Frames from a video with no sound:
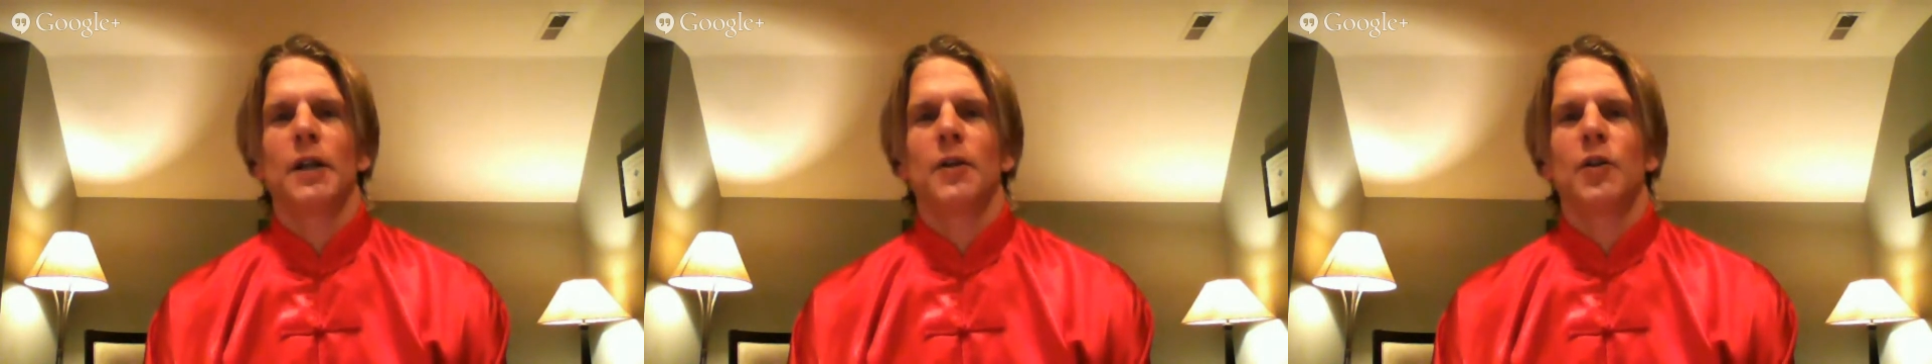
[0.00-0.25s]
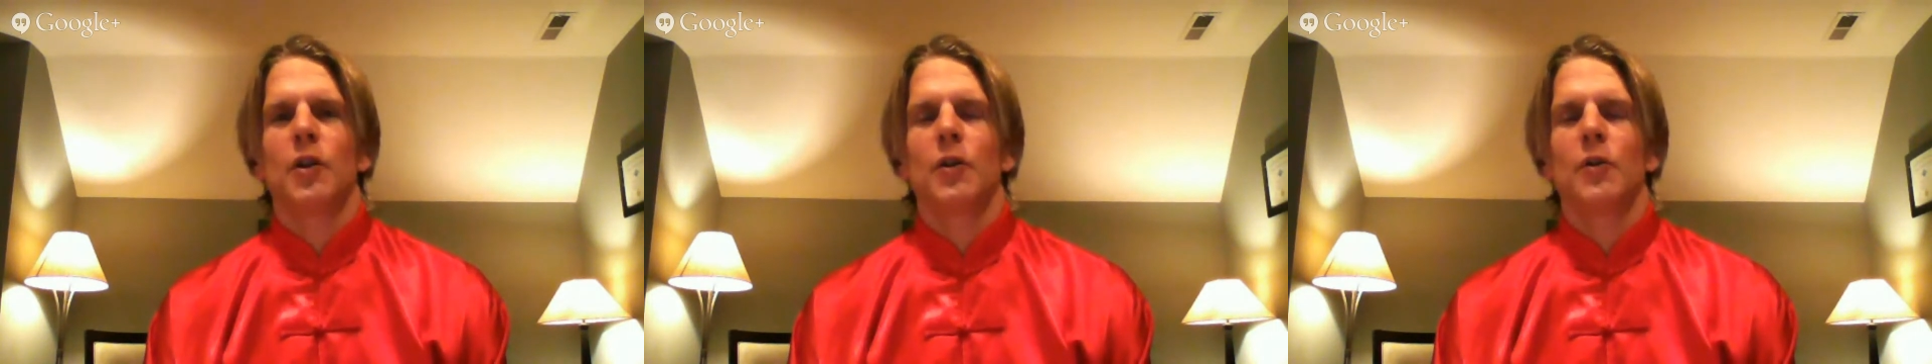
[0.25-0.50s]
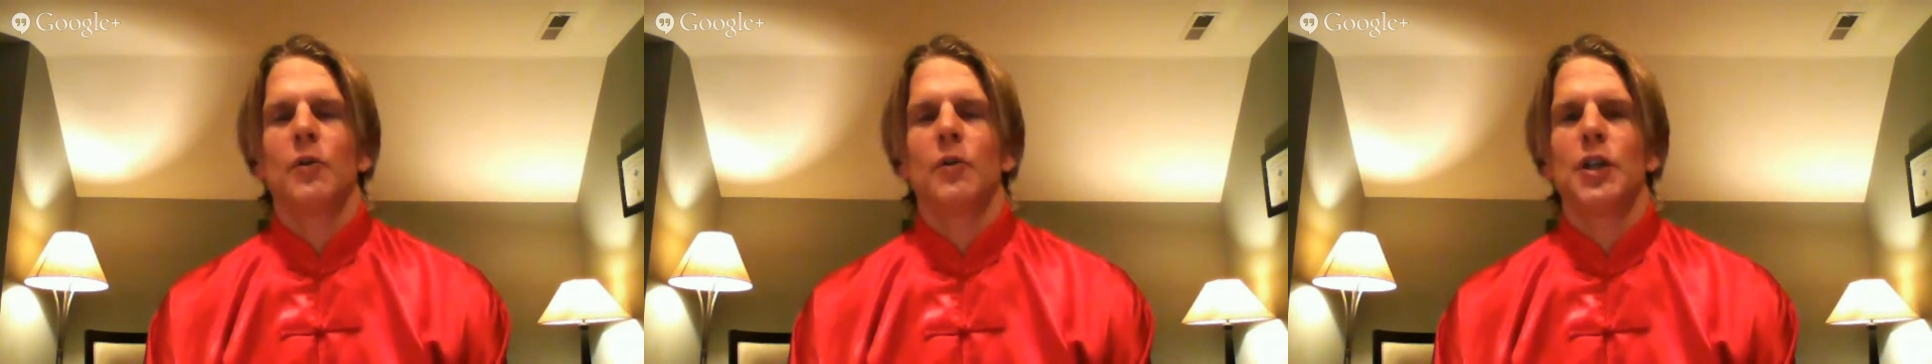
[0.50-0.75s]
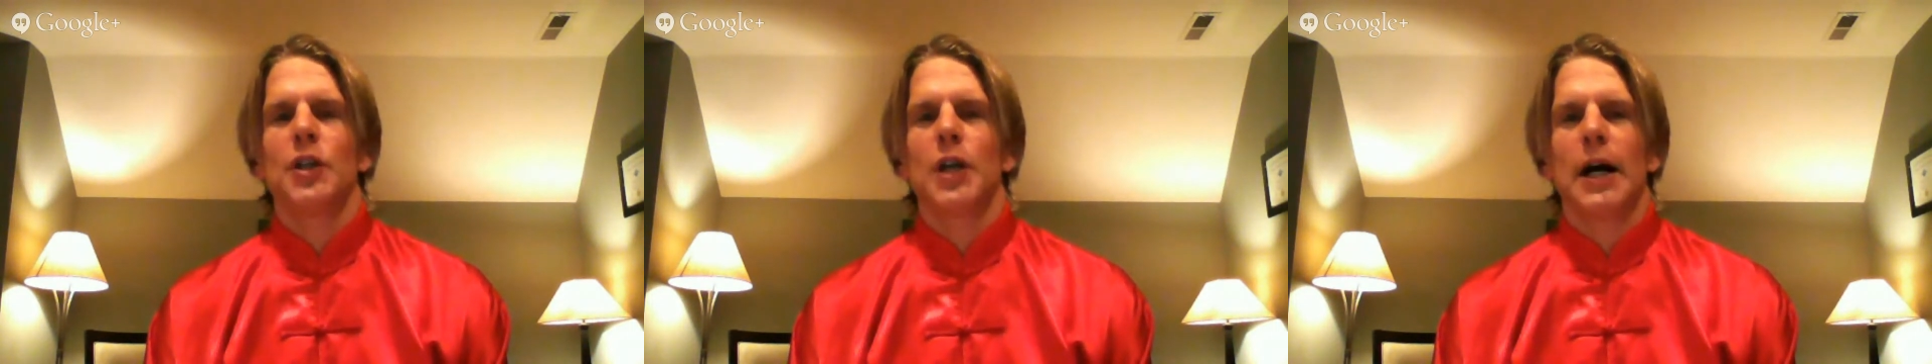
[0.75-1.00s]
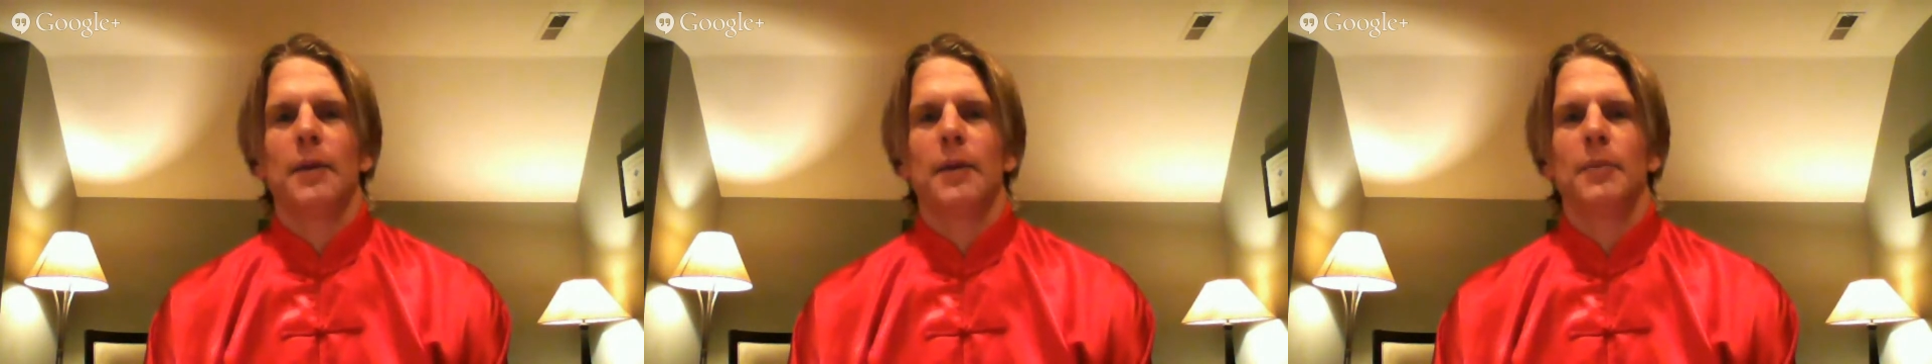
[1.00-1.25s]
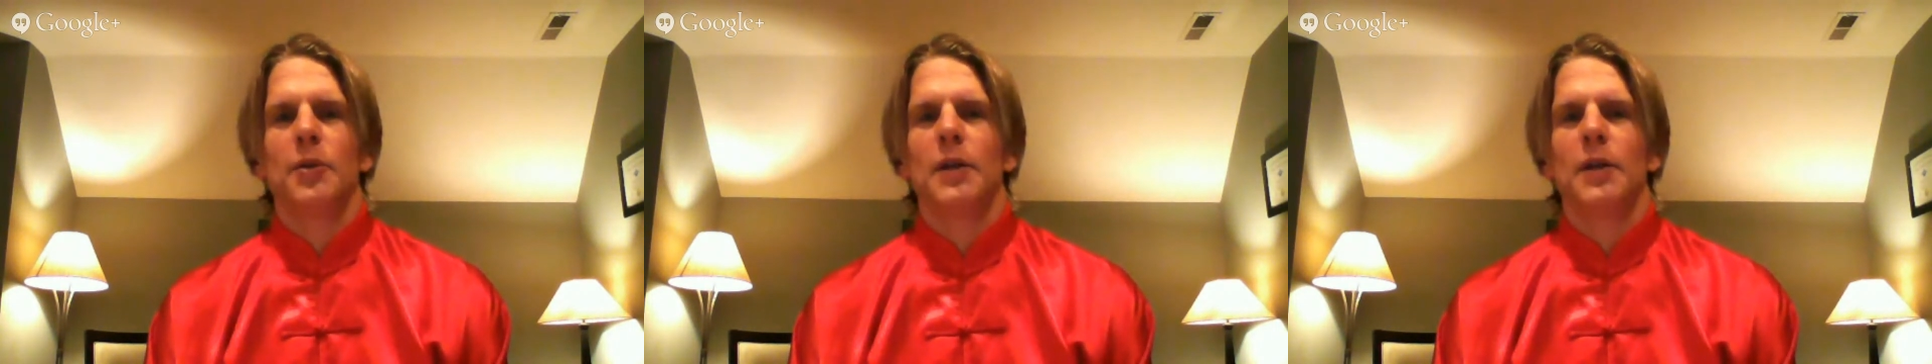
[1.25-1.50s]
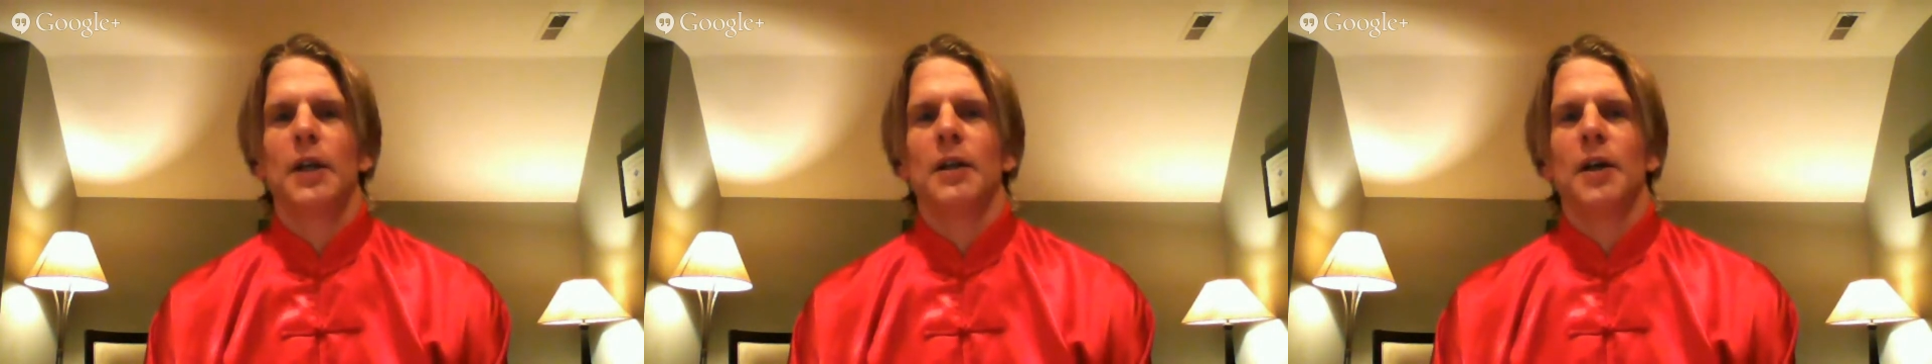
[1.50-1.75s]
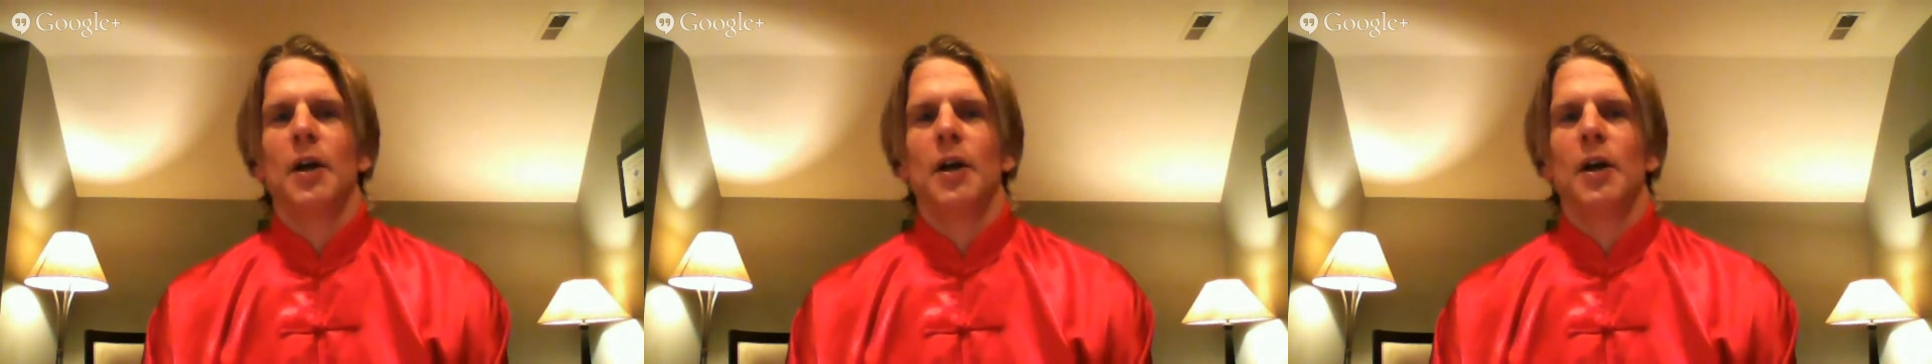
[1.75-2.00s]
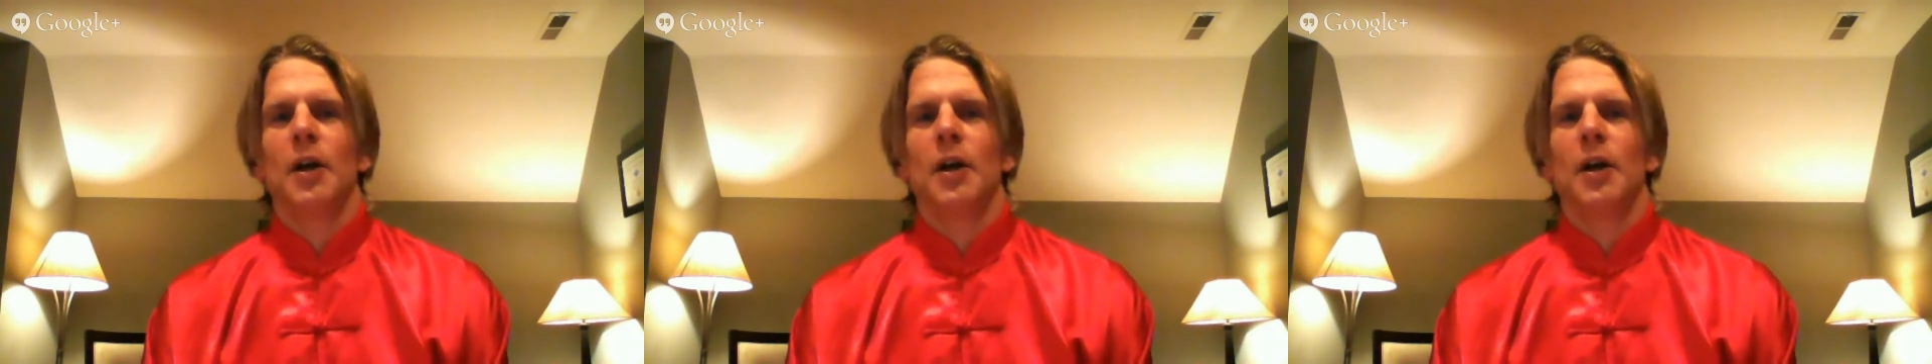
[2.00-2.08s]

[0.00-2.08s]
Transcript: you get a new job, you get